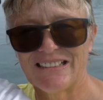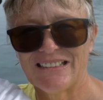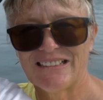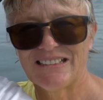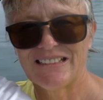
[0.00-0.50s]

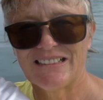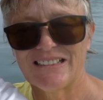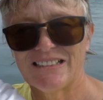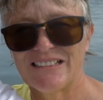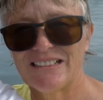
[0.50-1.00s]

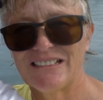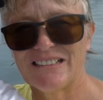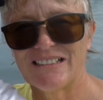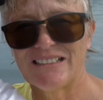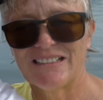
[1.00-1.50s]

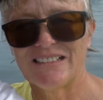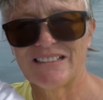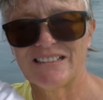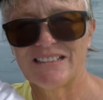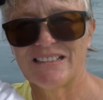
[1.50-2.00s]

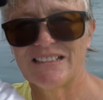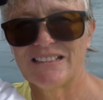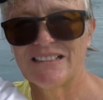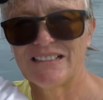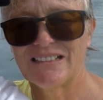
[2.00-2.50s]

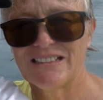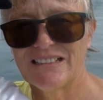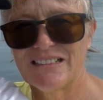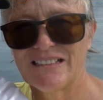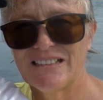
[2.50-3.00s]

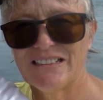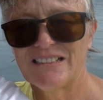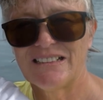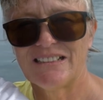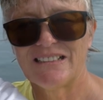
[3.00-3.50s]

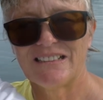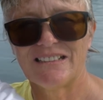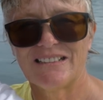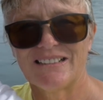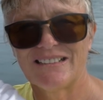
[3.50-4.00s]

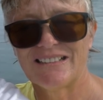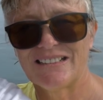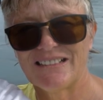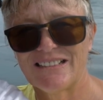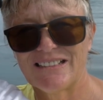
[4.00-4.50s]

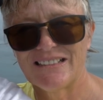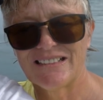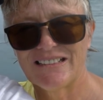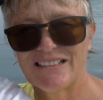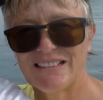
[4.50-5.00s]

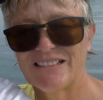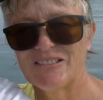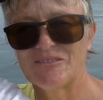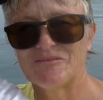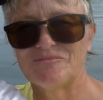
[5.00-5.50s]
This person isn't speaking.